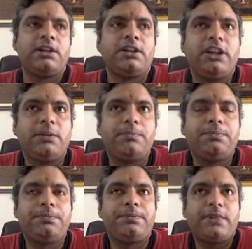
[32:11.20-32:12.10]
it
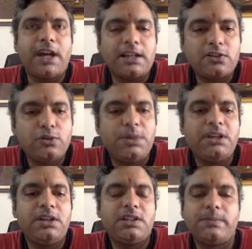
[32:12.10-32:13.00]
has to
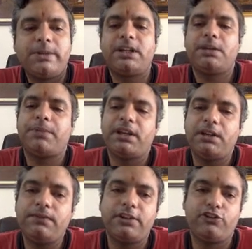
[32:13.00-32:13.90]
be symmetric by
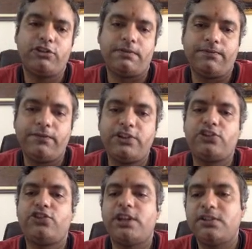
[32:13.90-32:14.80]
inversion, which
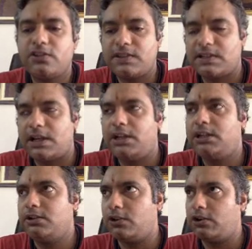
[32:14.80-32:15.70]
changes the sign
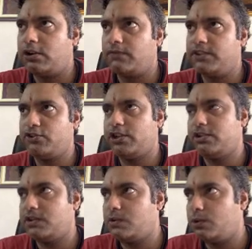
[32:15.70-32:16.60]
or which
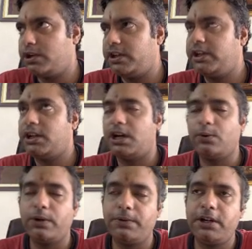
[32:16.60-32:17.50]
changes coordinate.
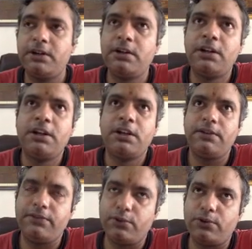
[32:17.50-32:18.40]
However,
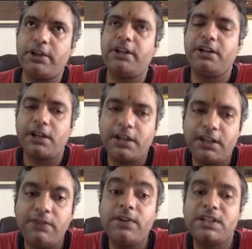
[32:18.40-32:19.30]
if you rotate it again,
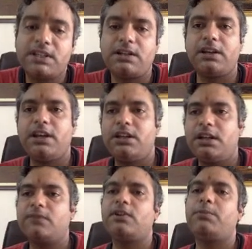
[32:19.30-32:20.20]
inverse it again, it
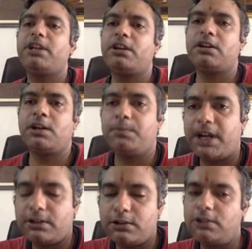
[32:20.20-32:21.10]
will come back
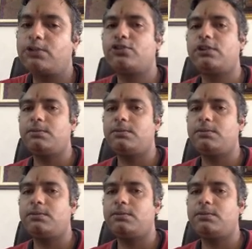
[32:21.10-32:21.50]
to the original